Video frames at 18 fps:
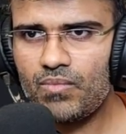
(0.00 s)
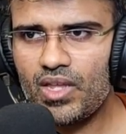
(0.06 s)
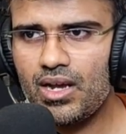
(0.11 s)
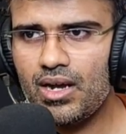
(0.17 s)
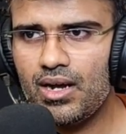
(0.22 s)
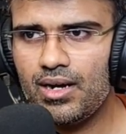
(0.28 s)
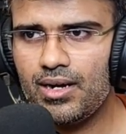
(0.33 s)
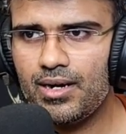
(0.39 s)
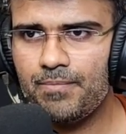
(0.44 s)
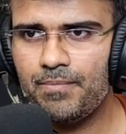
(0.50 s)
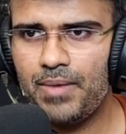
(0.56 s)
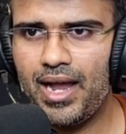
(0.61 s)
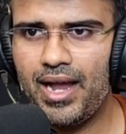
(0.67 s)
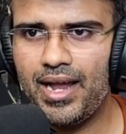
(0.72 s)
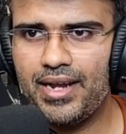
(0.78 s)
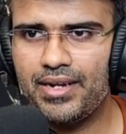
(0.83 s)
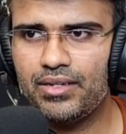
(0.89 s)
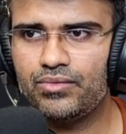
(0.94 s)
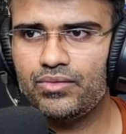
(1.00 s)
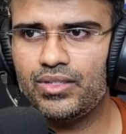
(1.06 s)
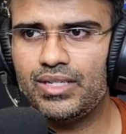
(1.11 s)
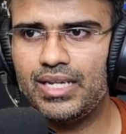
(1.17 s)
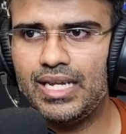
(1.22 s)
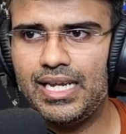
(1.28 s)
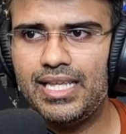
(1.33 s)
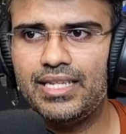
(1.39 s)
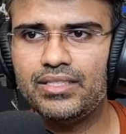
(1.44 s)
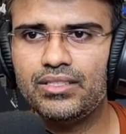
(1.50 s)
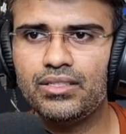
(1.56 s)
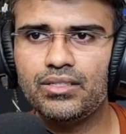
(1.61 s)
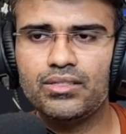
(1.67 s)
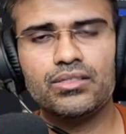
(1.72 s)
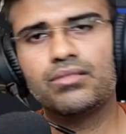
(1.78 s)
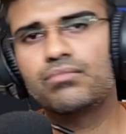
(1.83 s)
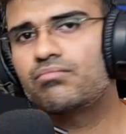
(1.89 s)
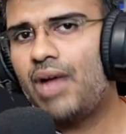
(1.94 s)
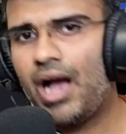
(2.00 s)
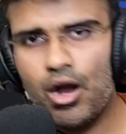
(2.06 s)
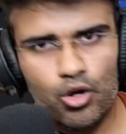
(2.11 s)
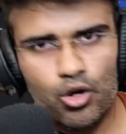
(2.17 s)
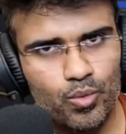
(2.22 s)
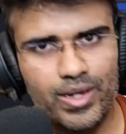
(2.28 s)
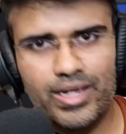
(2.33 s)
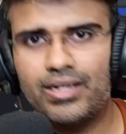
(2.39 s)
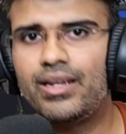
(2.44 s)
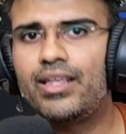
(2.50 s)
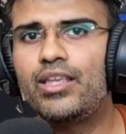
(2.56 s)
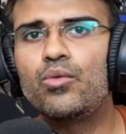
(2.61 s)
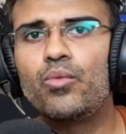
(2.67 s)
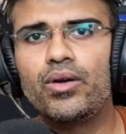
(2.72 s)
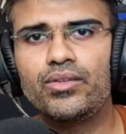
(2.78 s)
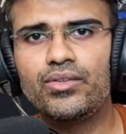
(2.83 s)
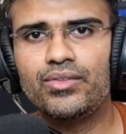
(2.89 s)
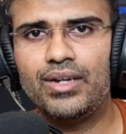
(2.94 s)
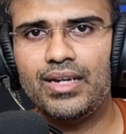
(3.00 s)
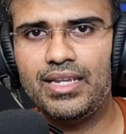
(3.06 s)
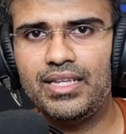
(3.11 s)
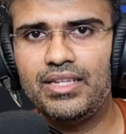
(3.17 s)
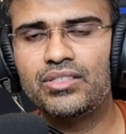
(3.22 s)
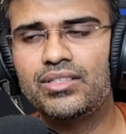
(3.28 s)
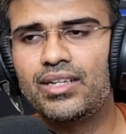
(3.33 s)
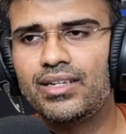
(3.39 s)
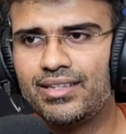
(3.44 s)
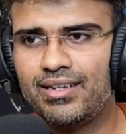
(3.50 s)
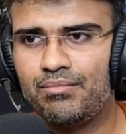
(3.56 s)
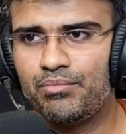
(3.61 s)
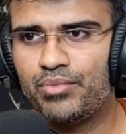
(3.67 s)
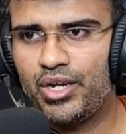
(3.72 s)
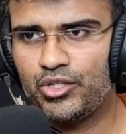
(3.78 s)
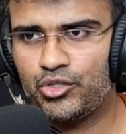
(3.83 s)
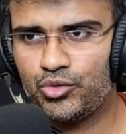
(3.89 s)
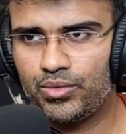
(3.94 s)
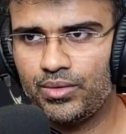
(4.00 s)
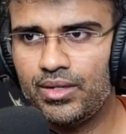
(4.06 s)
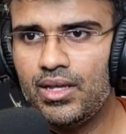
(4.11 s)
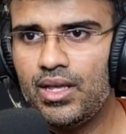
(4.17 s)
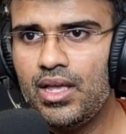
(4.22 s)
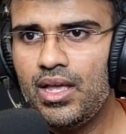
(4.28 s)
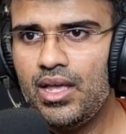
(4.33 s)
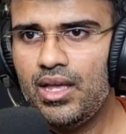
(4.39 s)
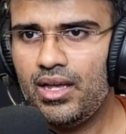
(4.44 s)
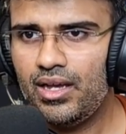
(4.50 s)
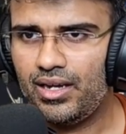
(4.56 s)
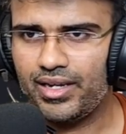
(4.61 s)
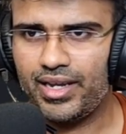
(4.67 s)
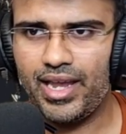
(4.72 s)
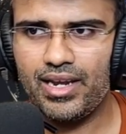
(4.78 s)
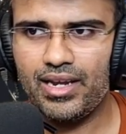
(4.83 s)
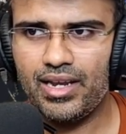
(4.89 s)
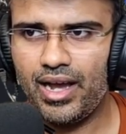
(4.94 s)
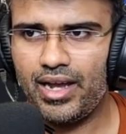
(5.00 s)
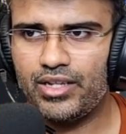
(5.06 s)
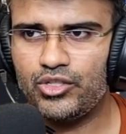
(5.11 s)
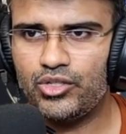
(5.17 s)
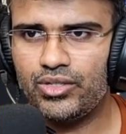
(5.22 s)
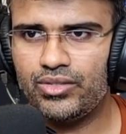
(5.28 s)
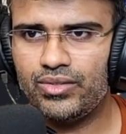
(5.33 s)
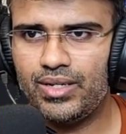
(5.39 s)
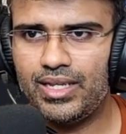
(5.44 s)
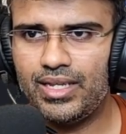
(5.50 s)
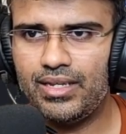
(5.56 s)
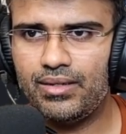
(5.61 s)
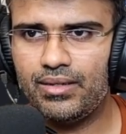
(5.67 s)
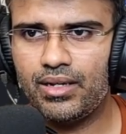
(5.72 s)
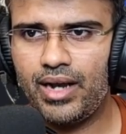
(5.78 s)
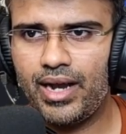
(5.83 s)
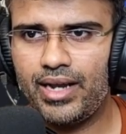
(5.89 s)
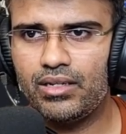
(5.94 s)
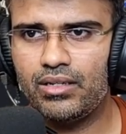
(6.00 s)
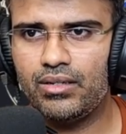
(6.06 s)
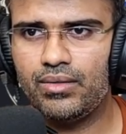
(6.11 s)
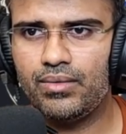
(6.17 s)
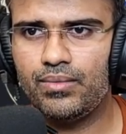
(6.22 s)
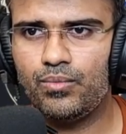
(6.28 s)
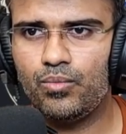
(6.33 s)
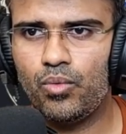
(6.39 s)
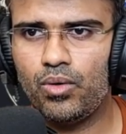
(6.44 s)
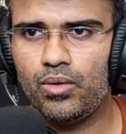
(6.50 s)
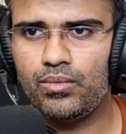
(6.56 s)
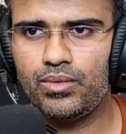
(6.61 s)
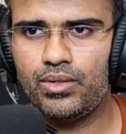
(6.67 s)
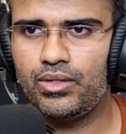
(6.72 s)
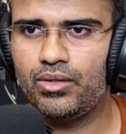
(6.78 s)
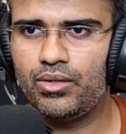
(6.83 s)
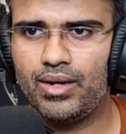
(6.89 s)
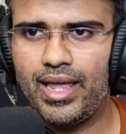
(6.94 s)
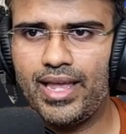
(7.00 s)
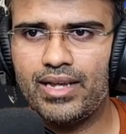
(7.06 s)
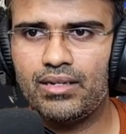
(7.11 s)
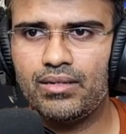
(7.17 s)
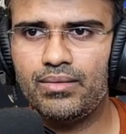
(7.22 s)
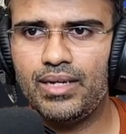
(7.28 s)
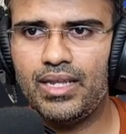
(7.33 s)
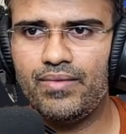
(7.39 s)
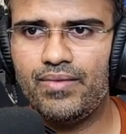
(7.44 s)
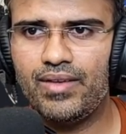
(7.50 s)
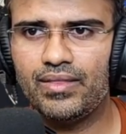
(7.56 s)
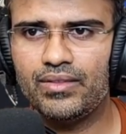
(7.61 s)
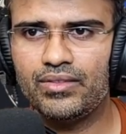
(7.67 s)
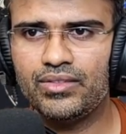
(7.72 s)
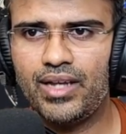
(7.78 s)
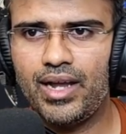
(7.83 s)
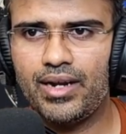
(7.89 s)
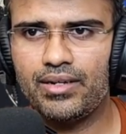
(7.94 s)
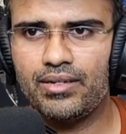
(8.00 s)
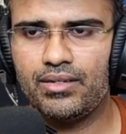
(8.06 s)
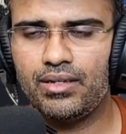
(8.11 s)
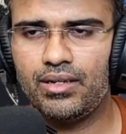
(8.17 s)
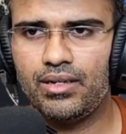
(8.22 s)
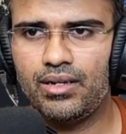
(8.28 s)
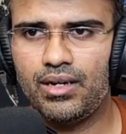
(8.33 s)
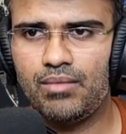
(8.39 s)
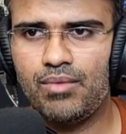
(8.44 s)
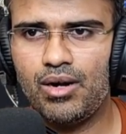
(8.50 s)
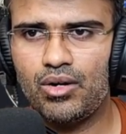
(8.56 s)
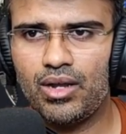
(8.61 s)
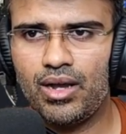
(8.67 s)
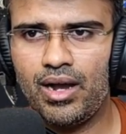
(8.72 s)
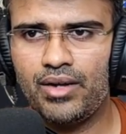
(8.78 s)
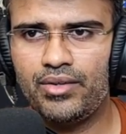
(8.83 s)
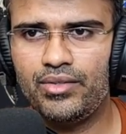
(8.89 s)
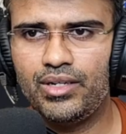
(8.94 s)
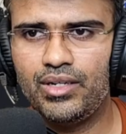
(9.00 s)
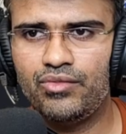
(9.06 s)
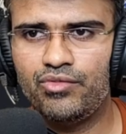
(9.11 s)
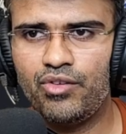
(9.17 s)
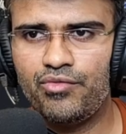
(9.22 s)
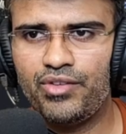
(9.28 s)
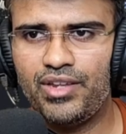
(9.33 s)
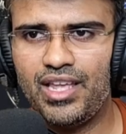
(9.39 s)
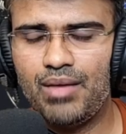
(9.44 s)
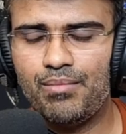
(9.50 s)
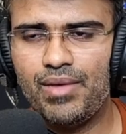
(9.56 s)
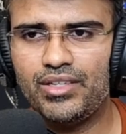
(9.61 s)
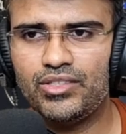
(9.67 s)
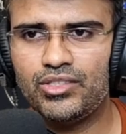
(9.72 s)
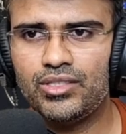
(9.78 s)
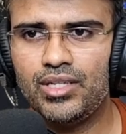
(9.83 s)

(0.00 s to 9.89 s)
And the release is how quickly you want to release that compression. Again, I generally kind of like leaving this at about 150 ms.